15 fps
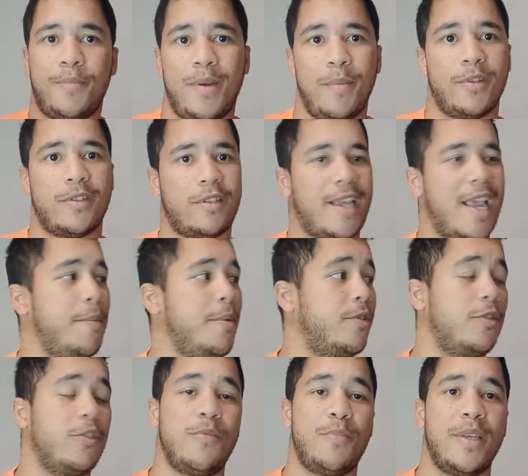Pretty much Cam
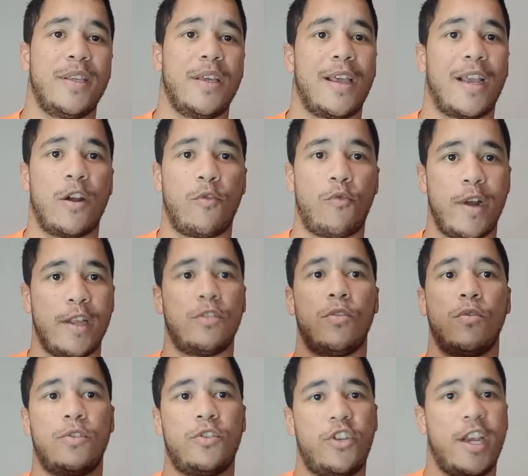Newton should be there like on a
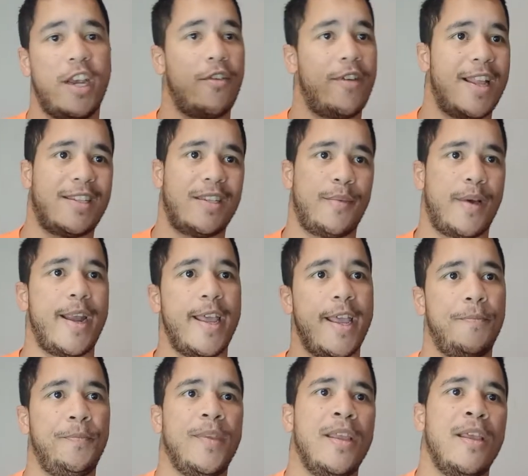rental chair, and that's about it.